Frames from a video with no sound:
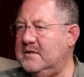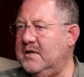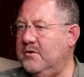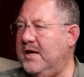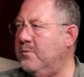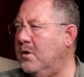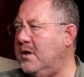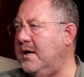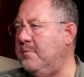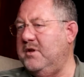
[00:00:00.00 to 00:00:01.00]
So they will
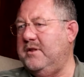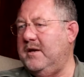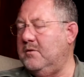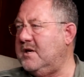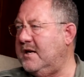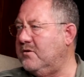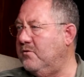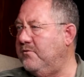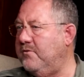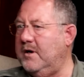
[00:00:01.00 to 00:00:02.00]
come and they'll cut
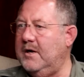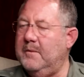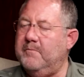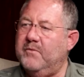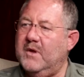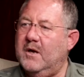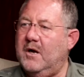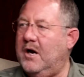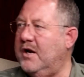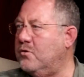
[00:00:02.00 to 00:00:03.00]
off a
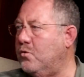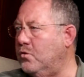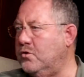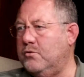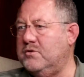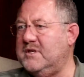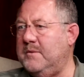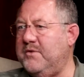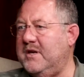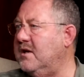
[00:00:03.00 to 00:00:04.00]
hindquarter or
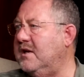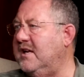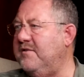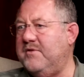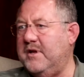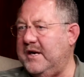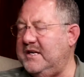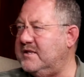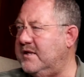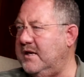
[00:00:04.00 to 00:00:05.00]
something and leave the
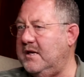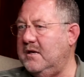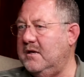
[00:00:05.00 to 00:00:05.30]
rest there.